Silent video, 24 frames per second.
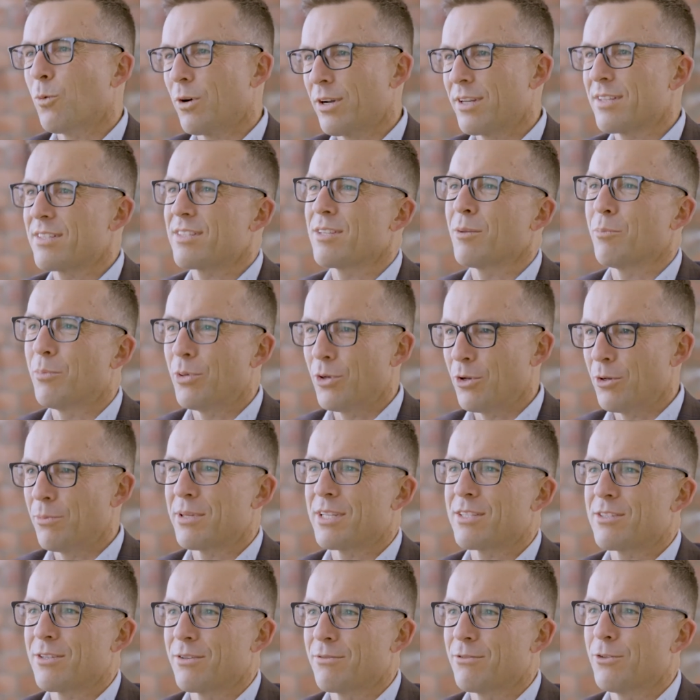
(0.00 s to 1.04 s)
what is the
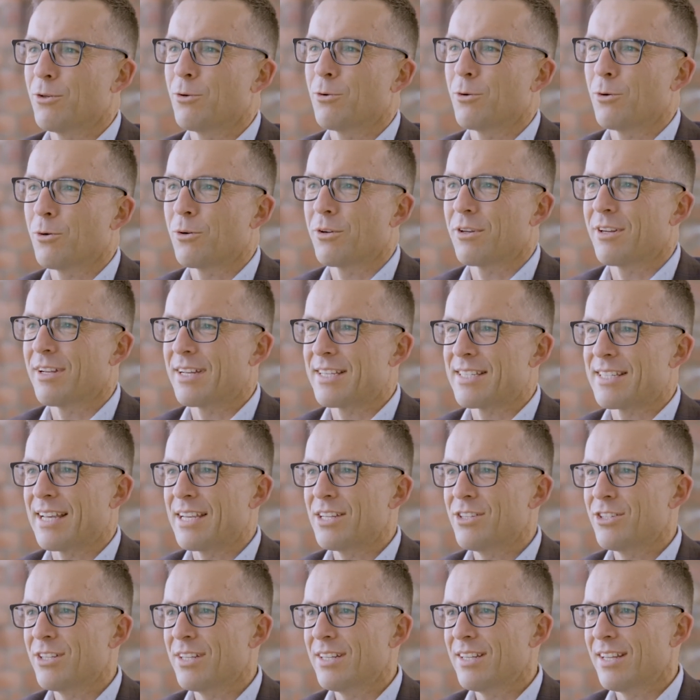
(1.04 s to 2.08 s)
purpose of your
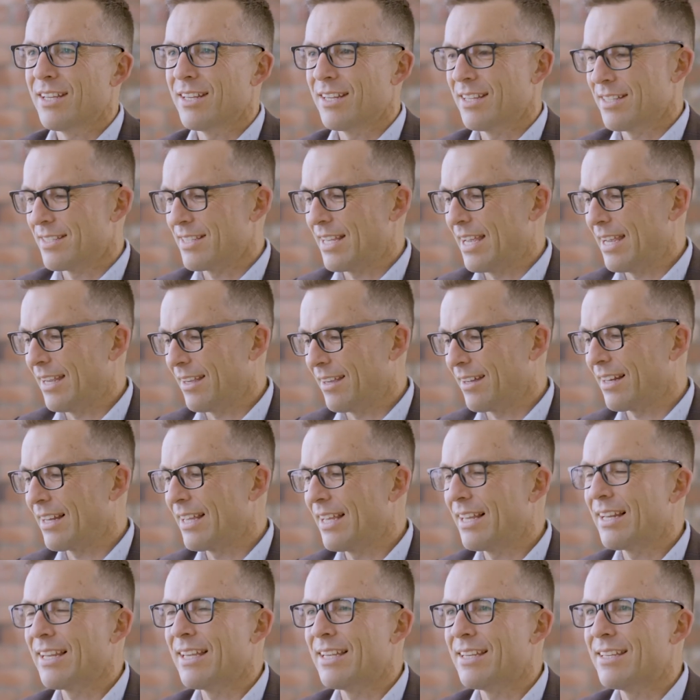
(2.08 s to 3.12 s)
organisation, and is that
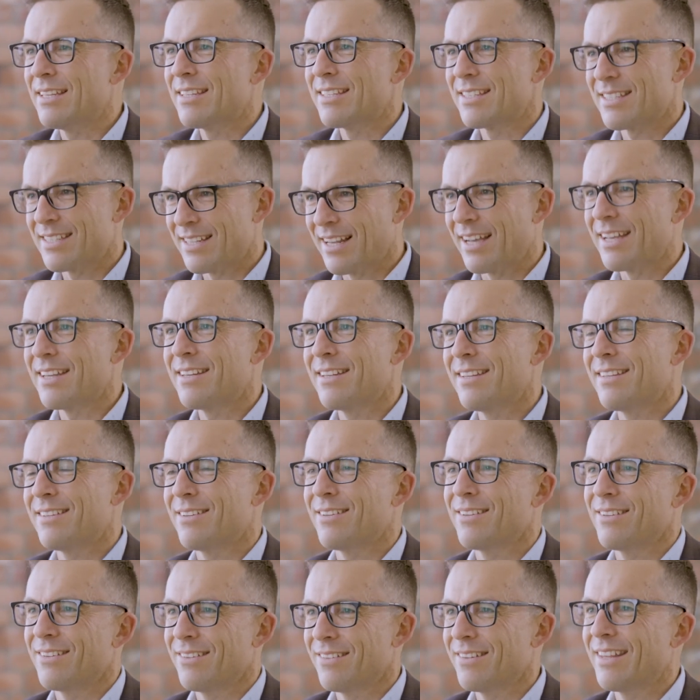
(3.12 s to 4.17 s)
clearly stated?
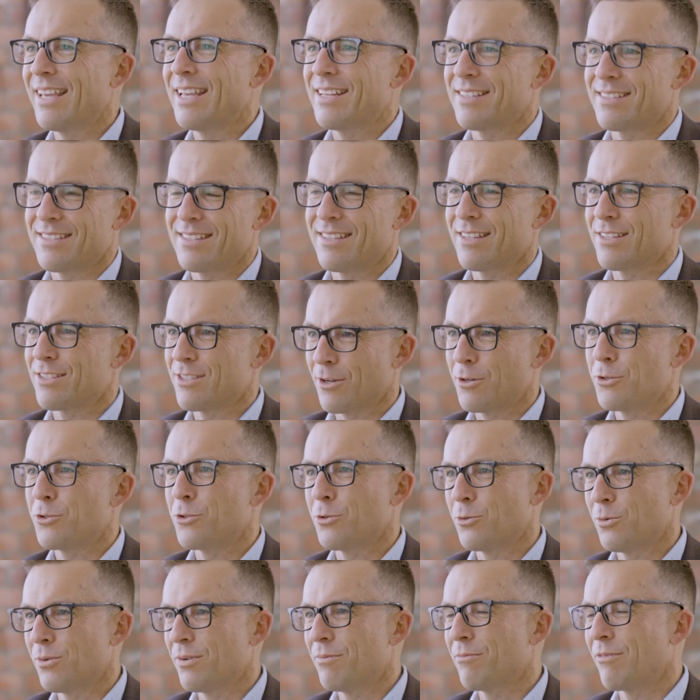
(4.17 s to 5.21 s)
That's the
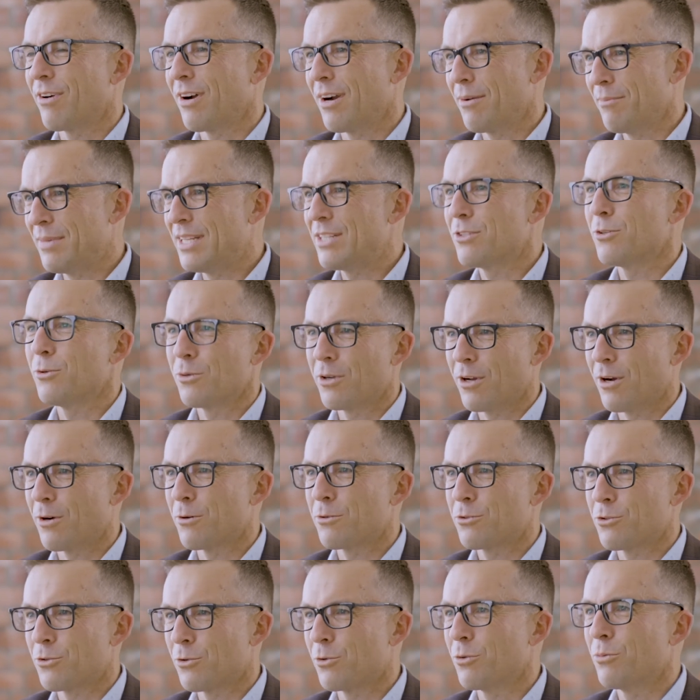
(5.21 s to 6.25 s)
social, environmental,
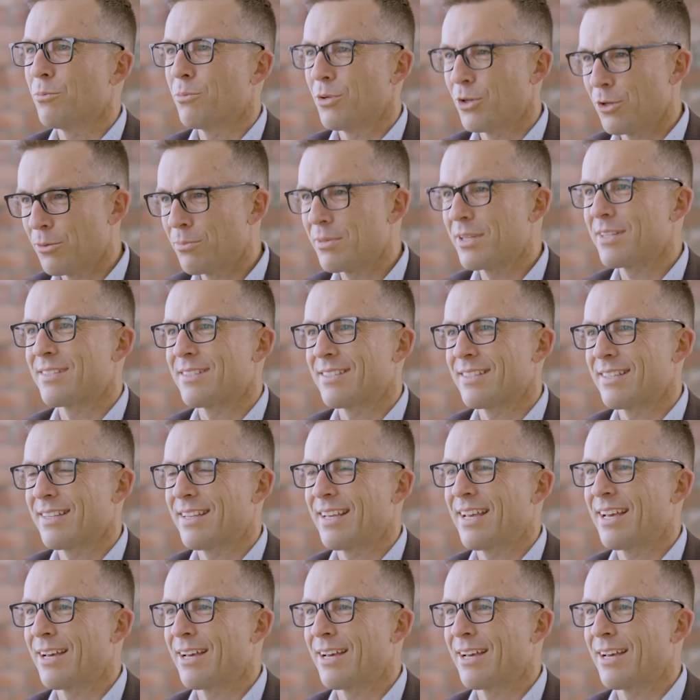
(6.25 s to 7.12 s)
cultural purpose.